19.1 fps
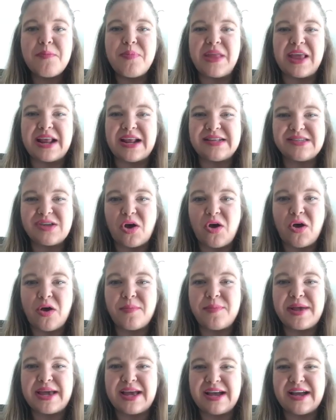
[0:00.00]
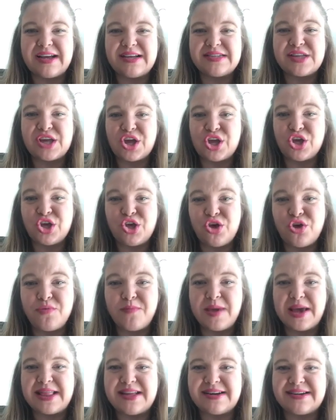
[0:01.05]
And it's all because you
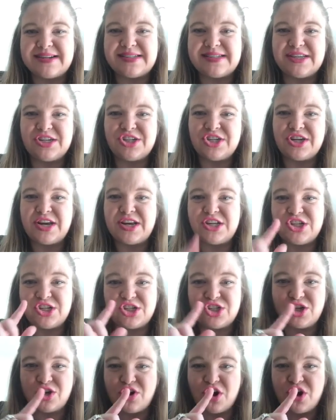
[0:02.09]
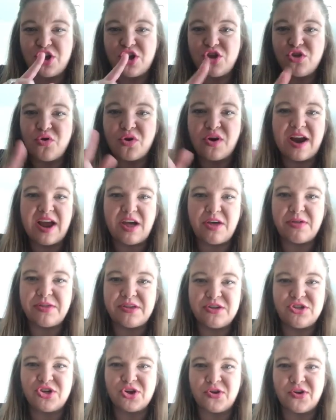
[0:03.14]
made the decision to start on your
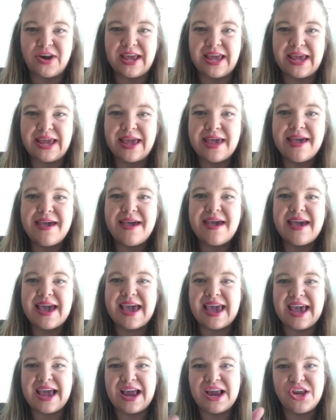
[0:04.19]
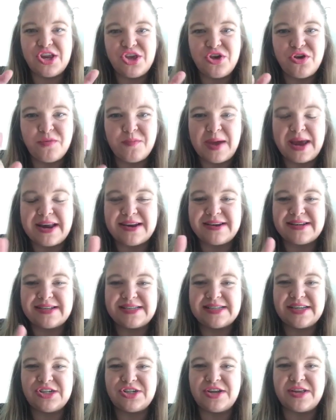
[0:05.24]
health journey, and you made a
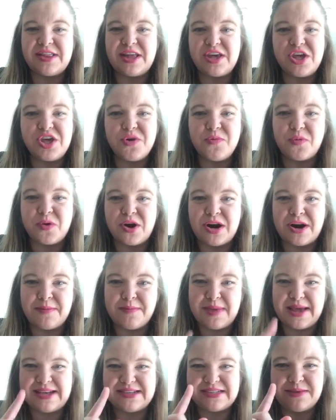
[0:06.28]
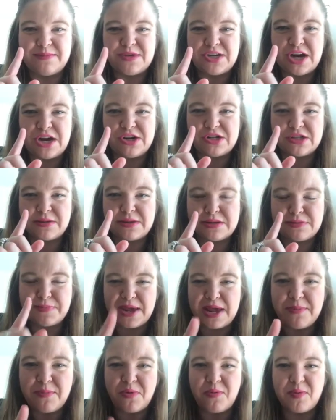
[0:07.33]
decision that you were going to make some changes because
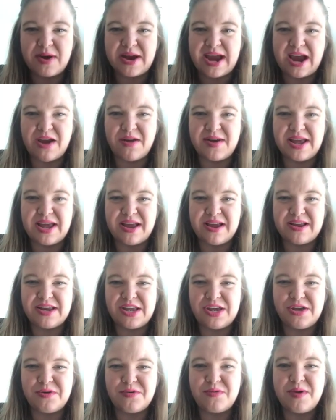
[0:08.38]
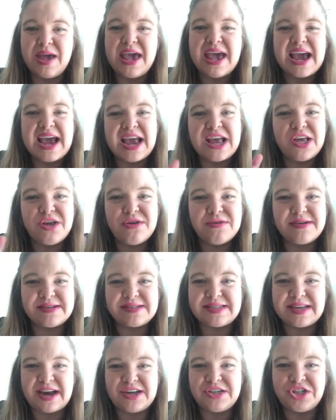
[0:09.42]
people were counting on you, and you
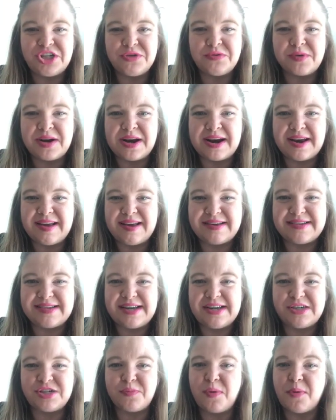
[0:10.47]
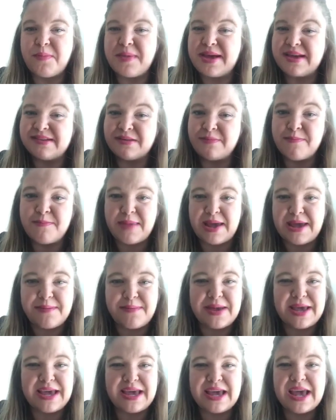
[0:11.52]
decided you were going to get teachable because
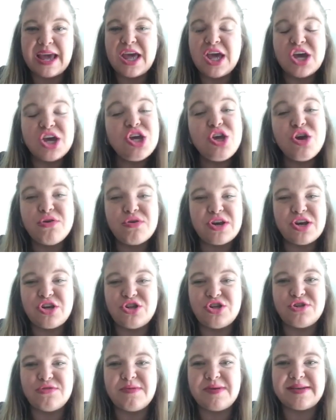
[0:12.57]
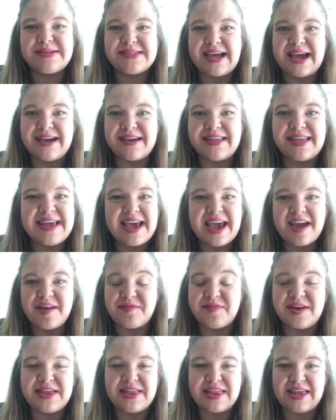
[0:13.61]
maybe you didn't do exactly
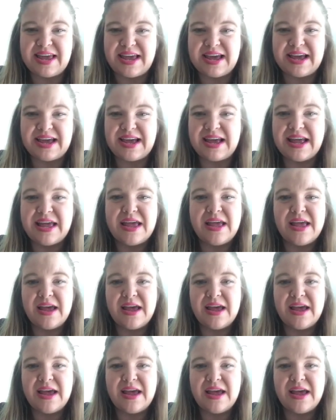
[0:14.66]
everything